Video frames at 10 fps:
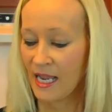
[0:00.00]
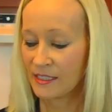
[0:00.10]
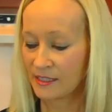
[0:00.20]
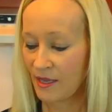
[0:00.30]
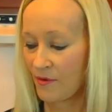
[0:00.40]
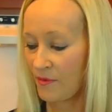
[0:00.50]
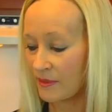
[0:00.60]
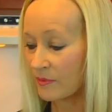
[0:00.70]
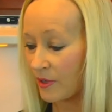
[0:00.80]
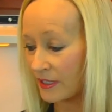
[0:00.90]
So
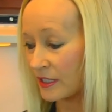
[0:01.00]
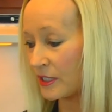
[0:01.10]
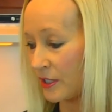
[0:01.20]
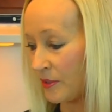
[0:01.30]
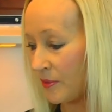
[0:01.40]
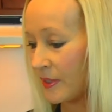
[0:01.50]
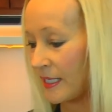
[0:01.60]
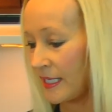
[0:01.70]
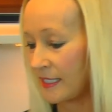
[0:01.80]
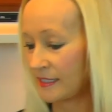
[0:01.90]
what I'm going to do
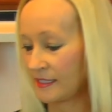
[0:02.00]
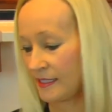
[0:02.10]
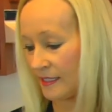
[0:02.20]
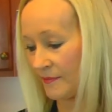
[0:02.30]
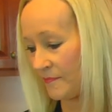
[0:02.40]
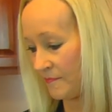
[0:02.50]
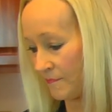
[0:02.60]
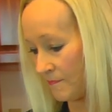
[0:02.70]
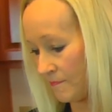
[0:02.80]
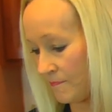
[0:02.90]
is
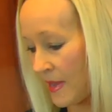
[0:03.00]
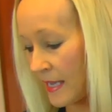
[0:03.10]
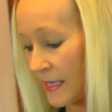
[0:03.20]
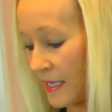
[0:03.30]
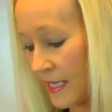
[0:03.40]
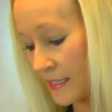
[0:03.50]
make